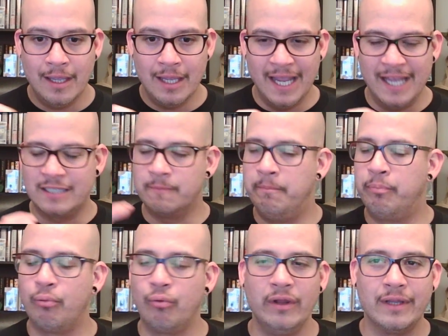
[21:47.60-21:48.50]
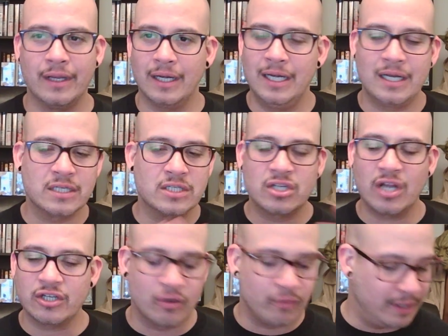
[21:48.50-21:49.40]
It's brilliant. He does
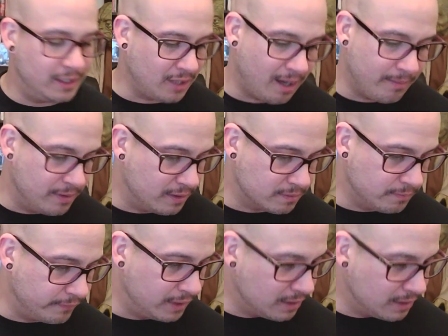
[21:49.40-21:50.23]
such a great job in this movie.